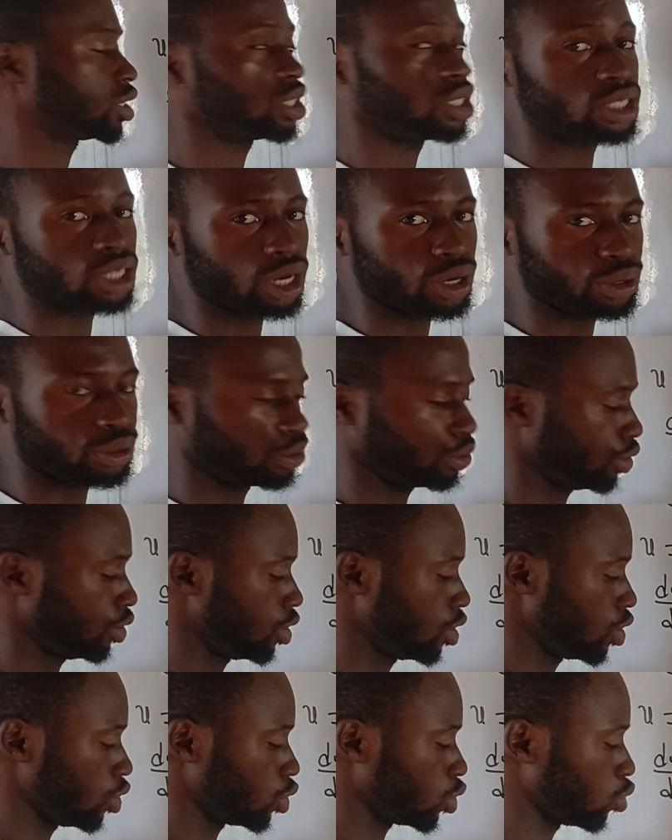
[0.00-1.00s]
is 0.
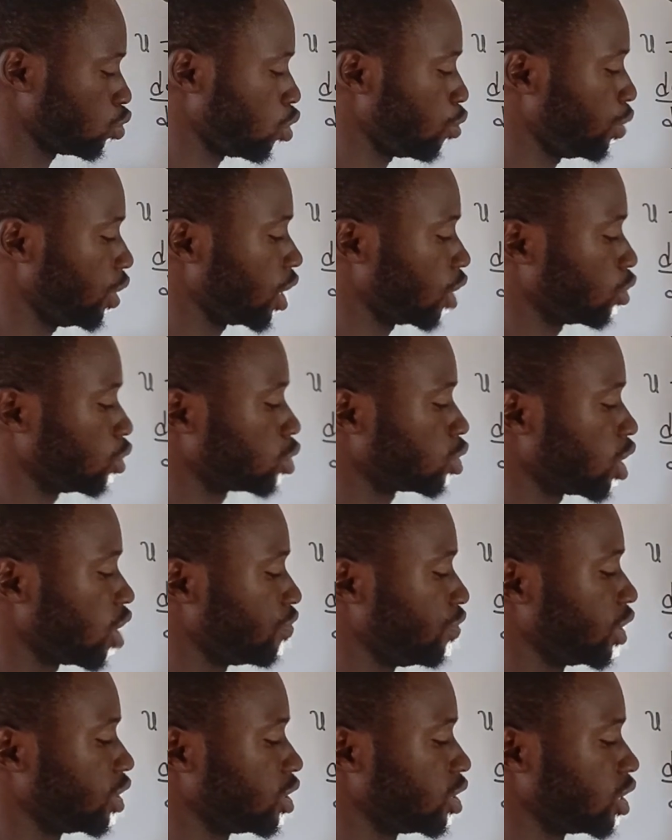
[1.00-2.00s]
So what we are going to
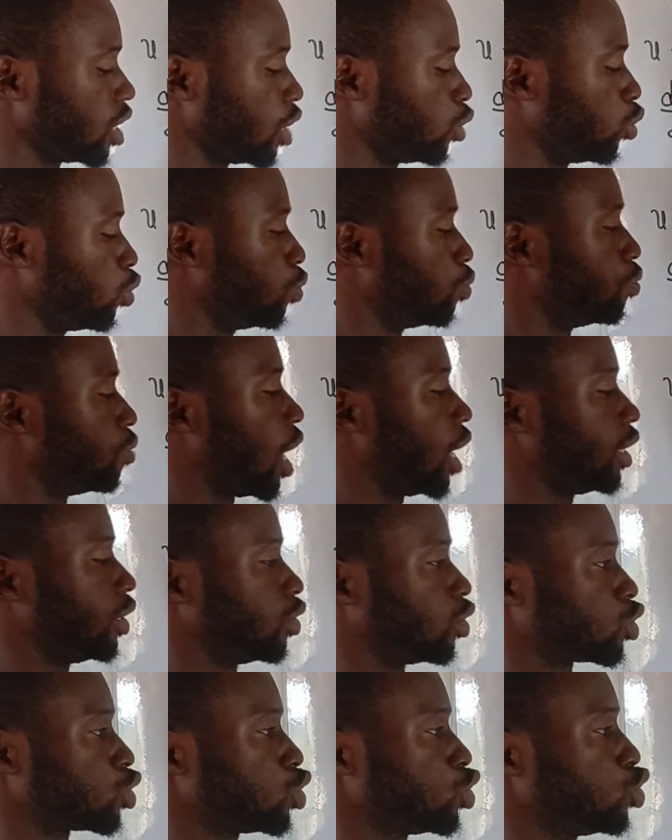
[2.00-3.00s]
have here is 0
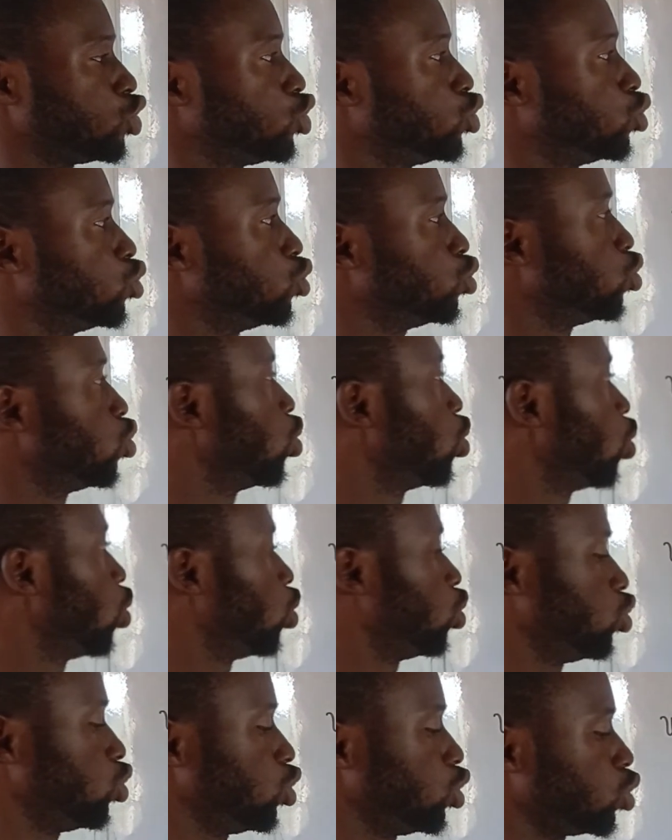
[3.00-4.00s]
minus u
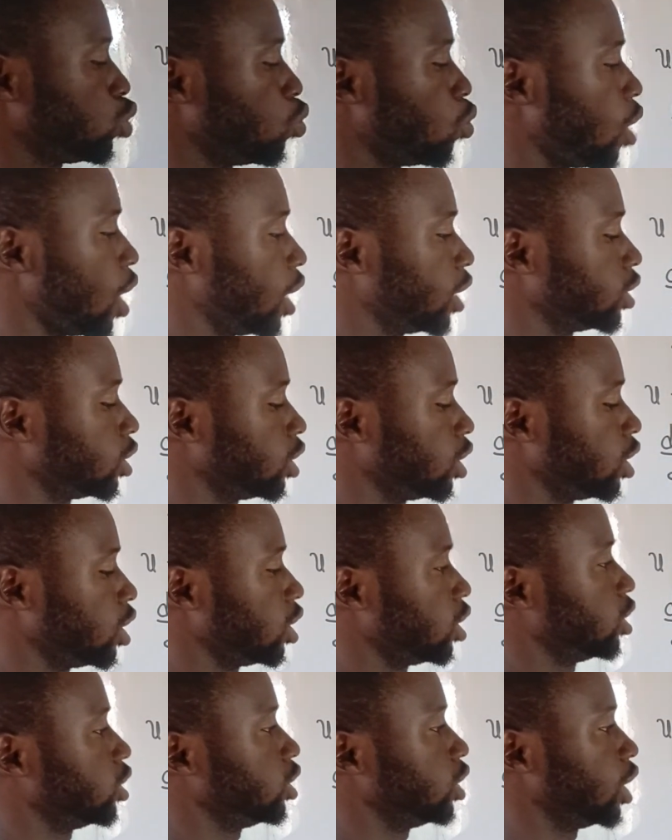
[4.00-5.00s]
is 1.
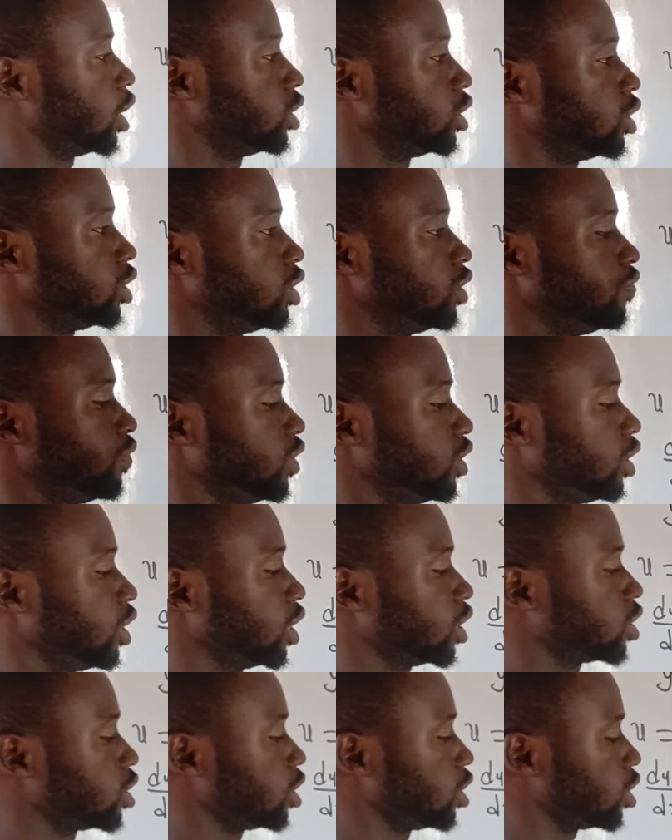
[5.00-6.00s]
Then dv
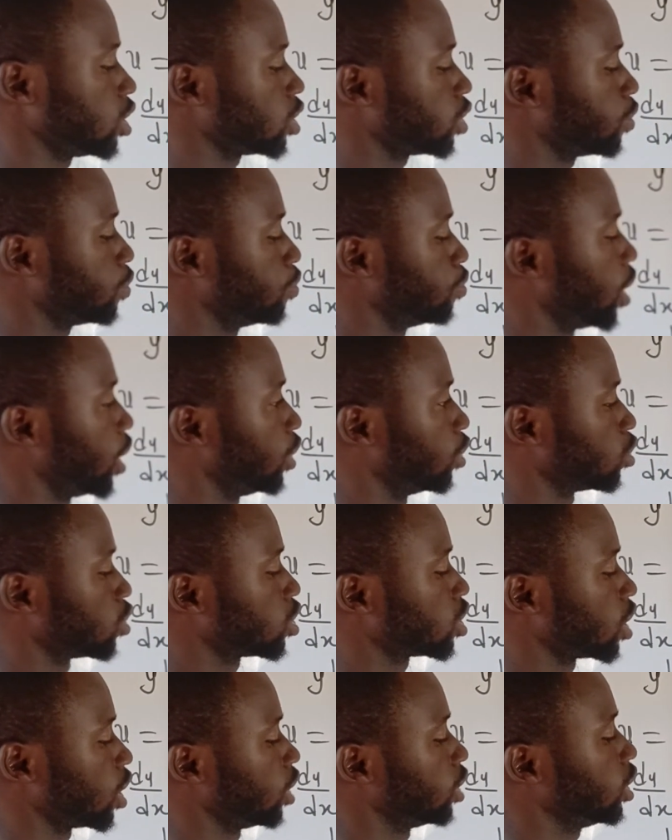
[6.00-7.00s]
dx is
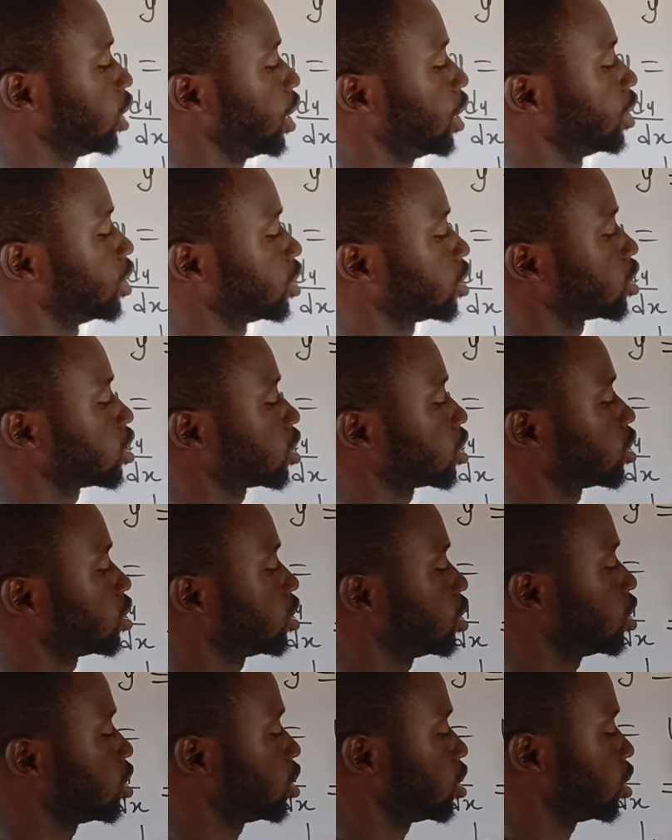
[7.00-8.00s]
minus sine x
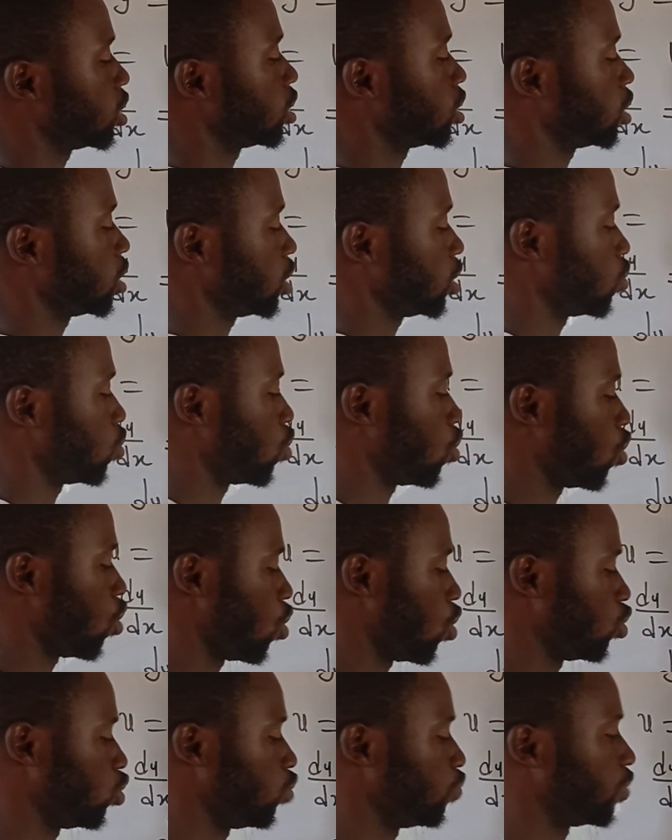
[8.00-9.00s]

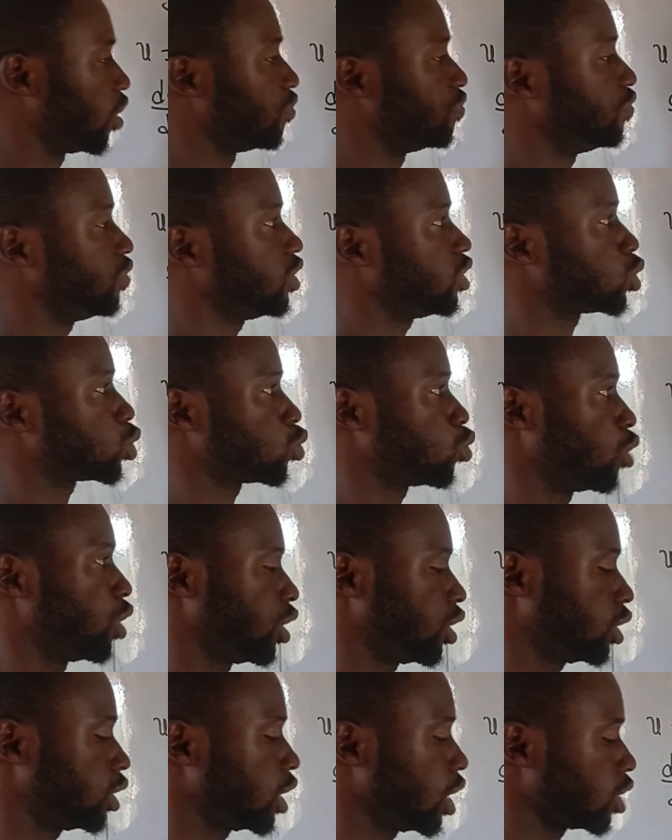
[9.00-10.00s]
all over v
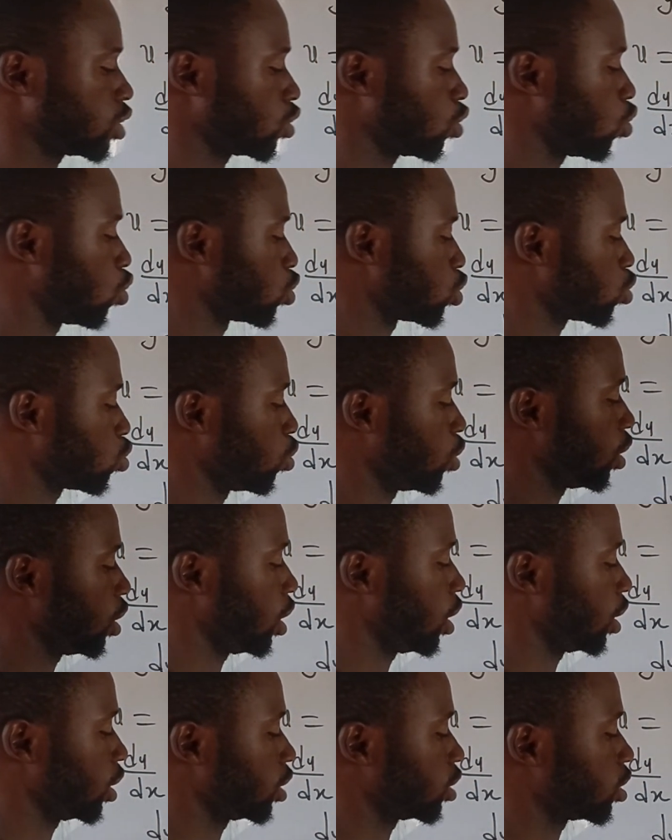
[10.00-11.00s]
square, that's cos
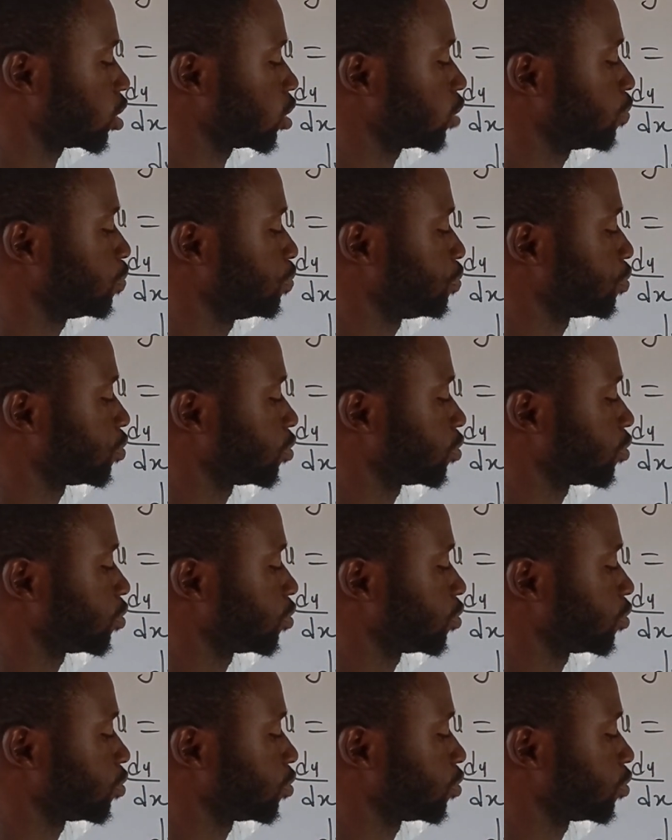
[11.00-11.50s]
square x.